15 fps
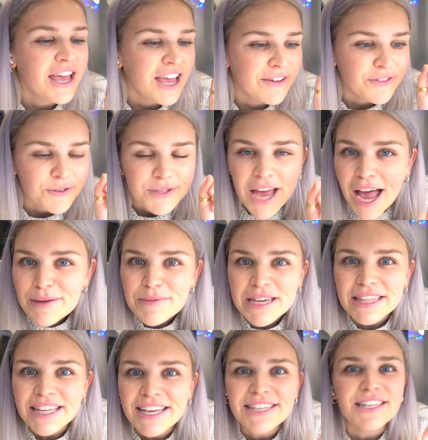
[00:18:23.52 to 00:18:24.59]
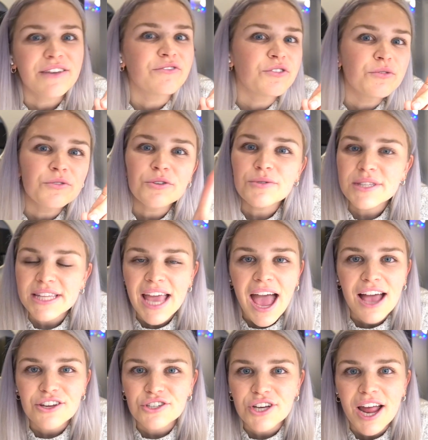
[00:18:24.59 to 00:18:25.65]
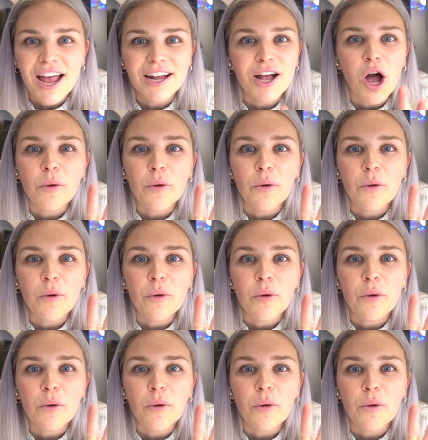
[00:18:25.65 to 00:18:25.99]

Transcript: If you tag me in this, if you use the hashtag,